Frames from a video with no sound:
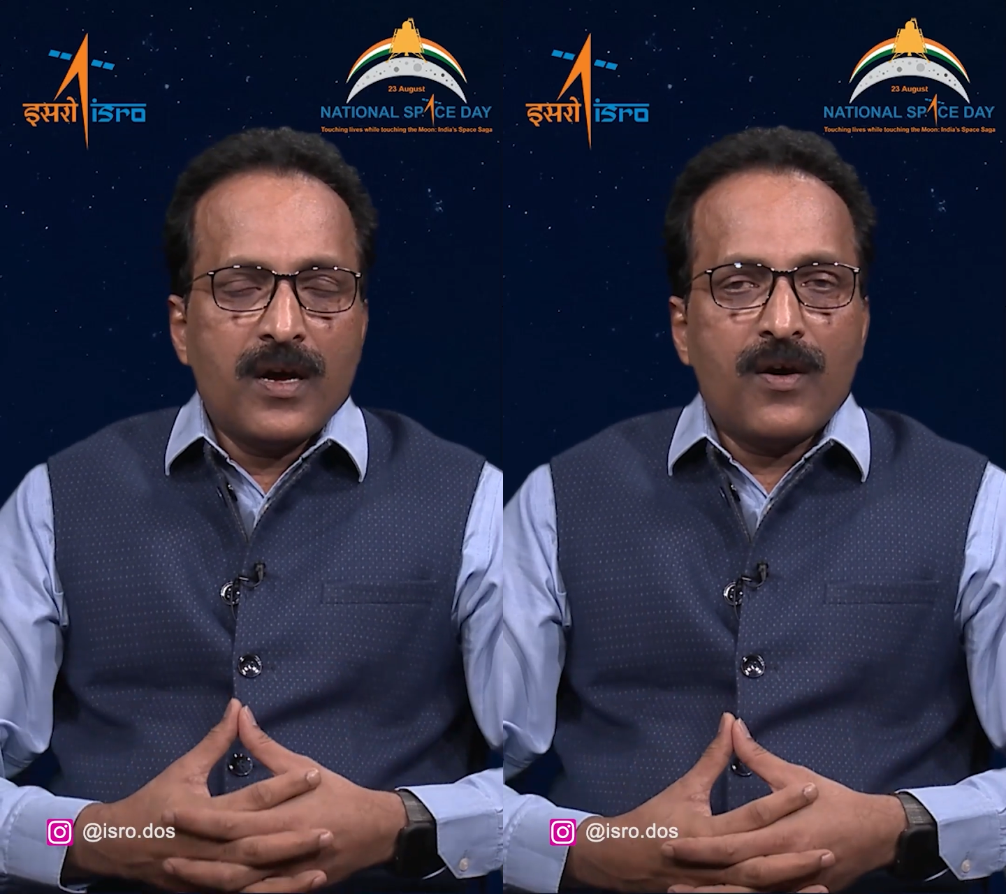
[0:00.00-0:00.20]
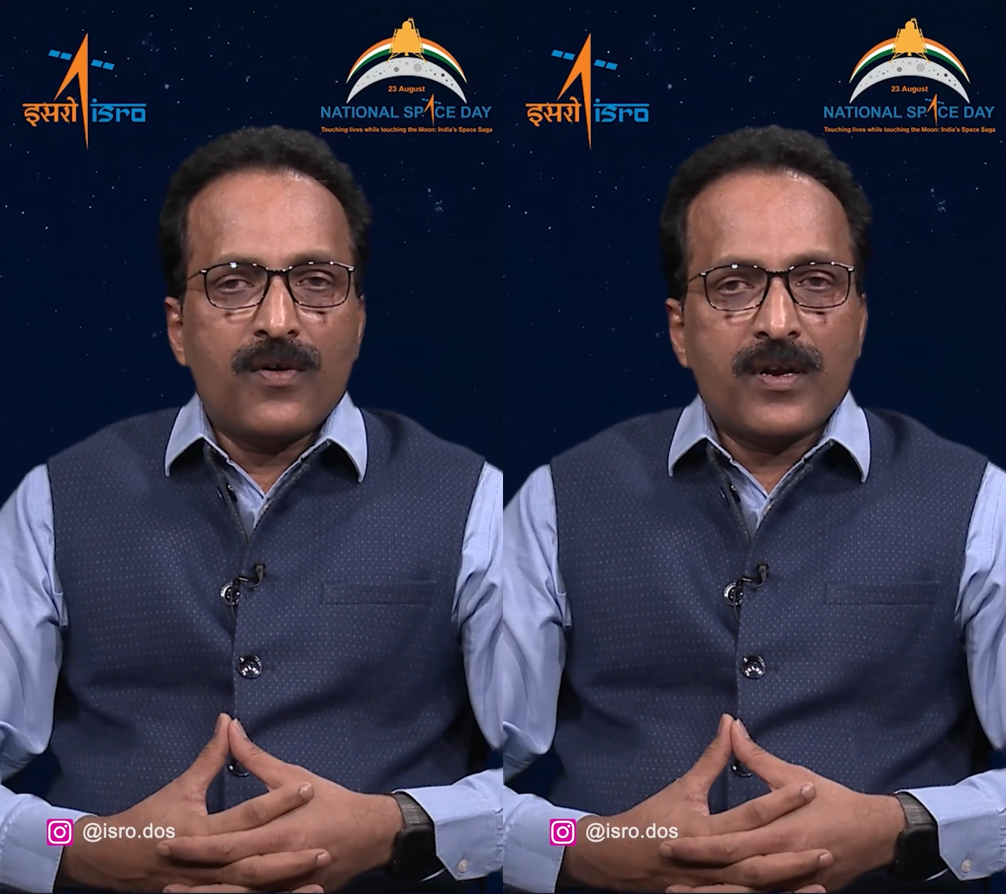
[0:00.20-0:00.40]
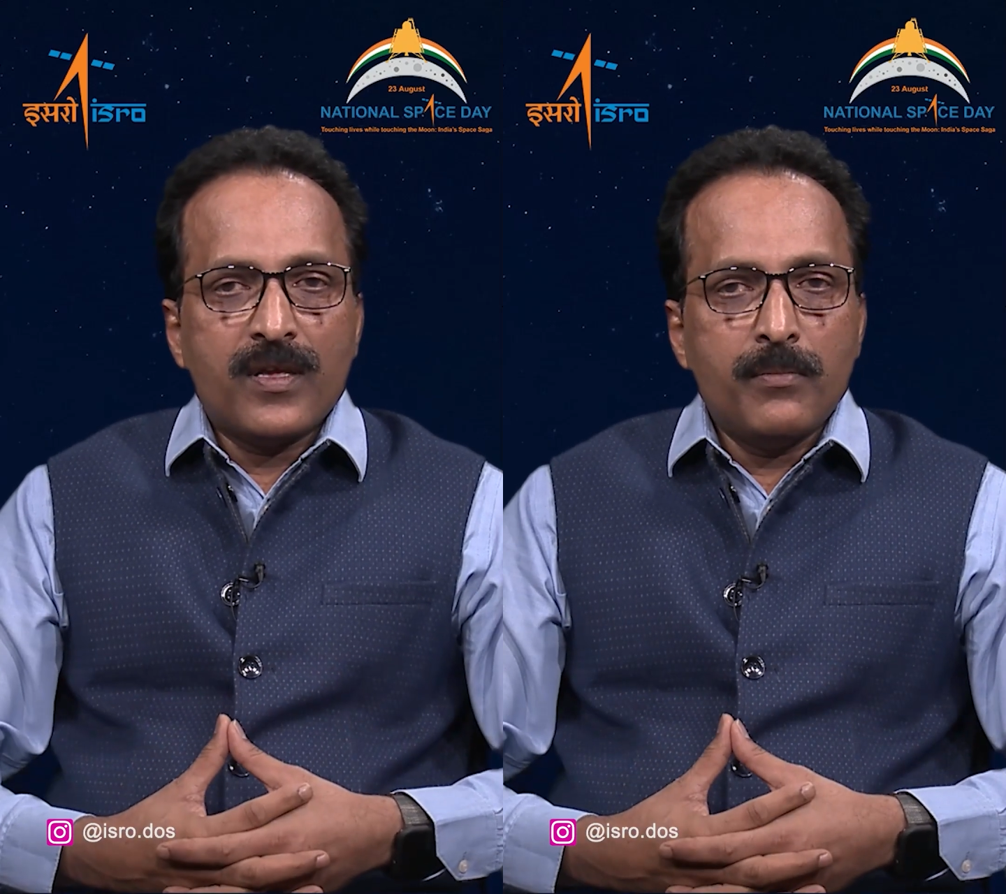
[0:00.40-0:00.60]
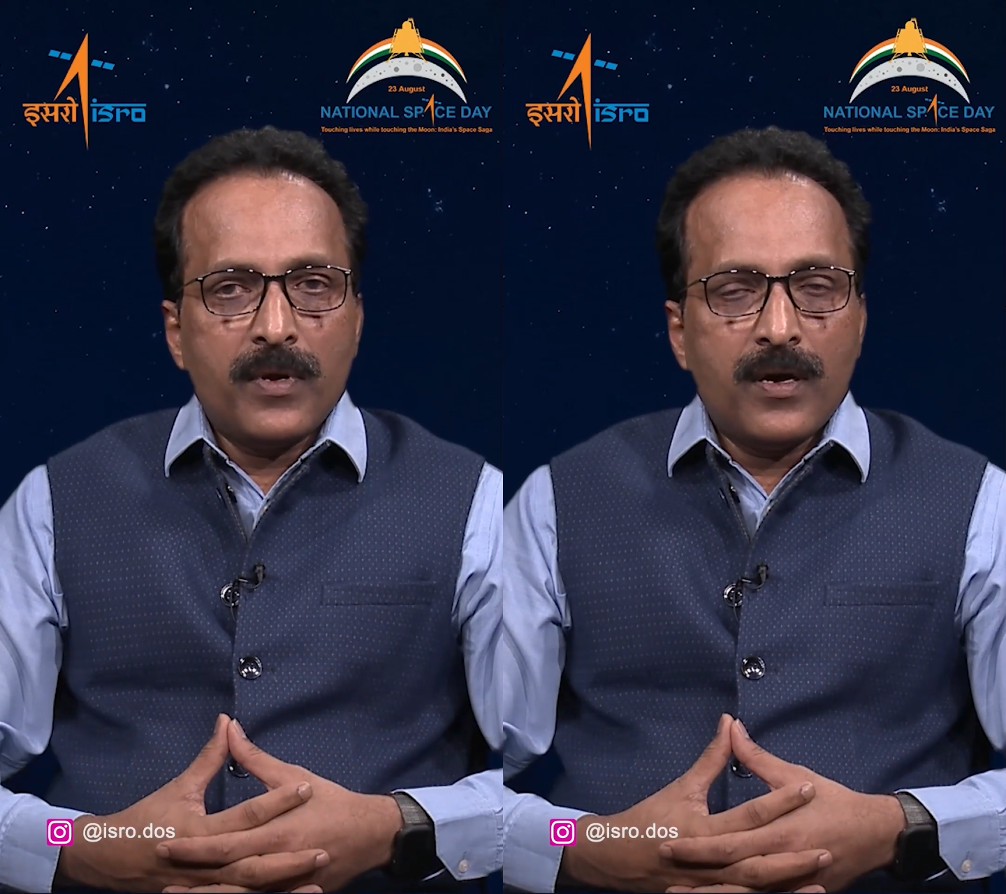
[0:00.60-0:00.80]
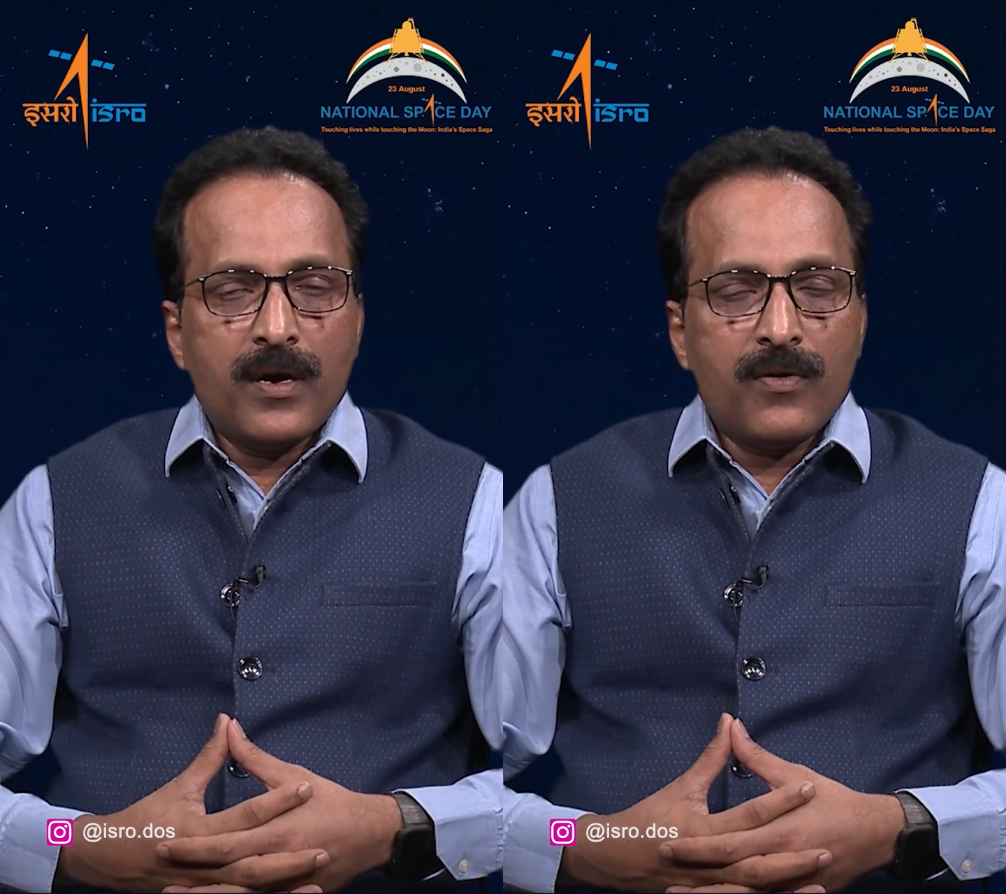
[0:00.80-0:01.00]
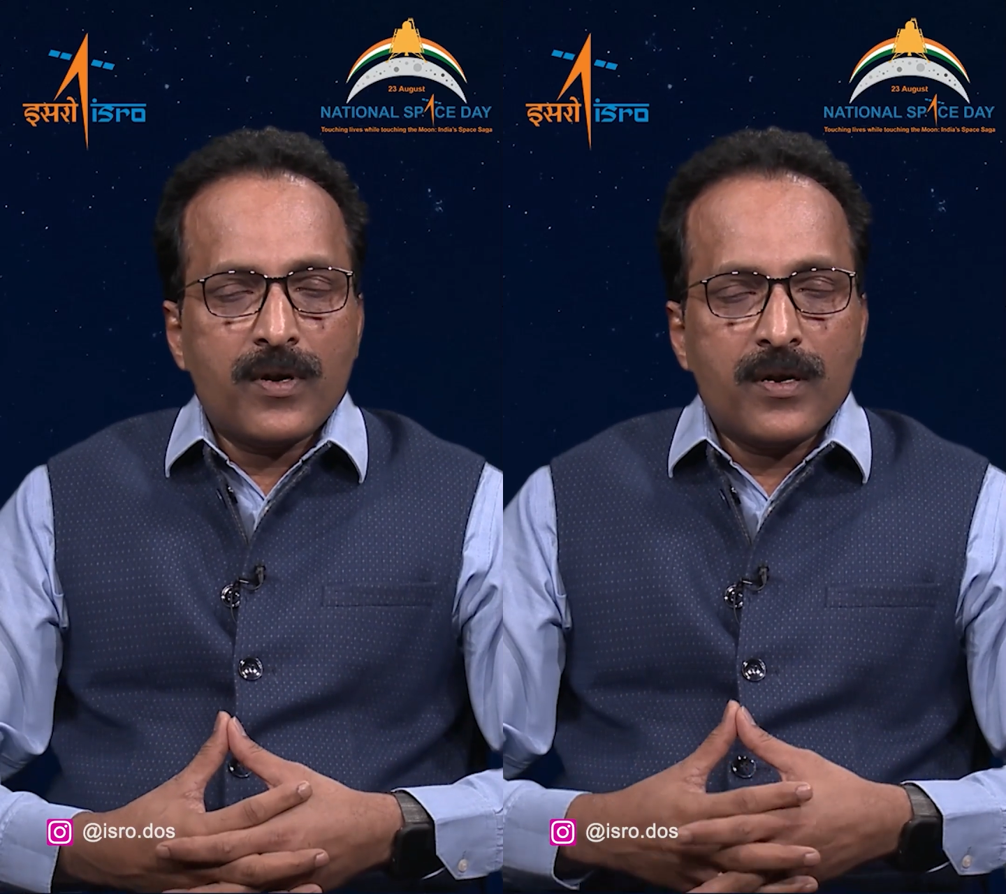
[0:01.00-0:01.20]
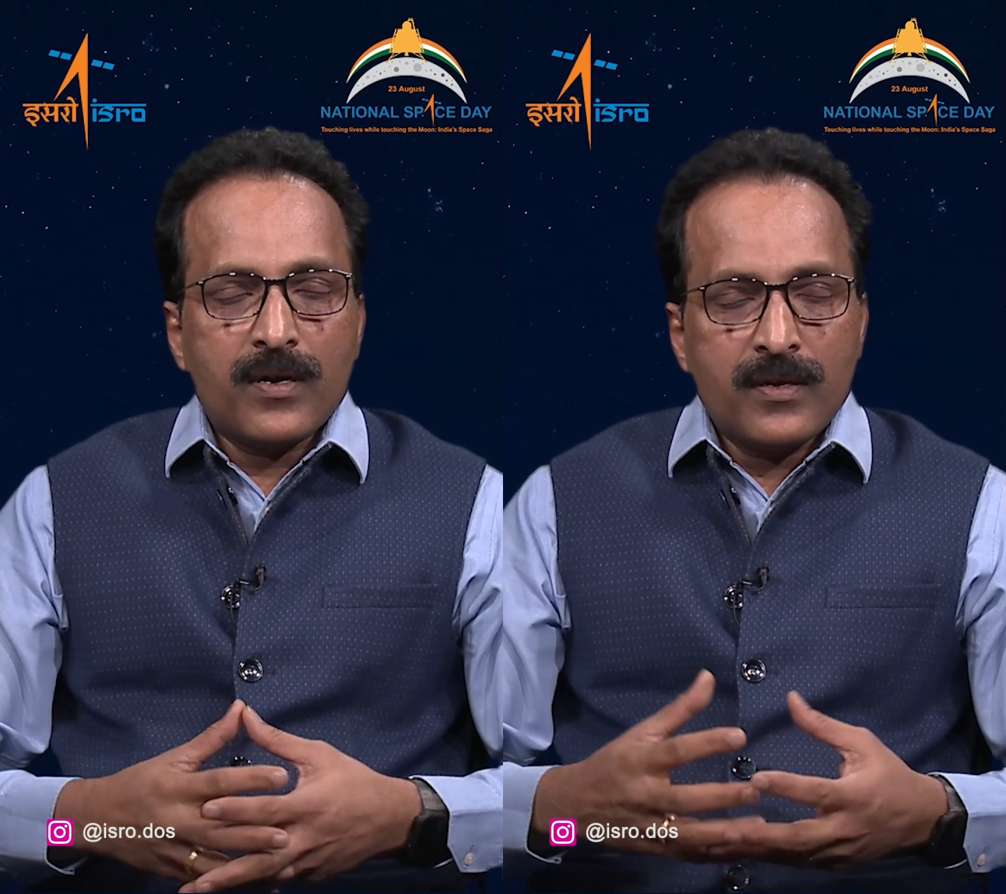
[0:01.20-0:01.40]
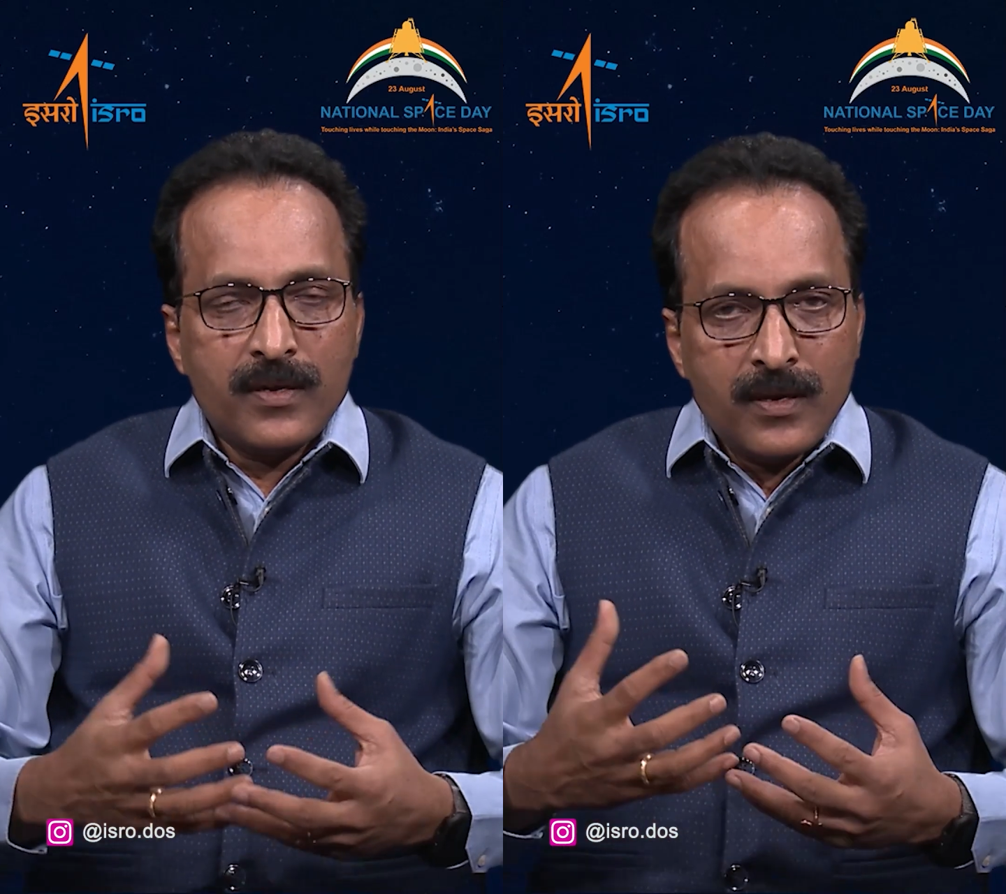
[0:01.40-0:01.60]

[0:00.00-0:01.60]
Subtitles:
our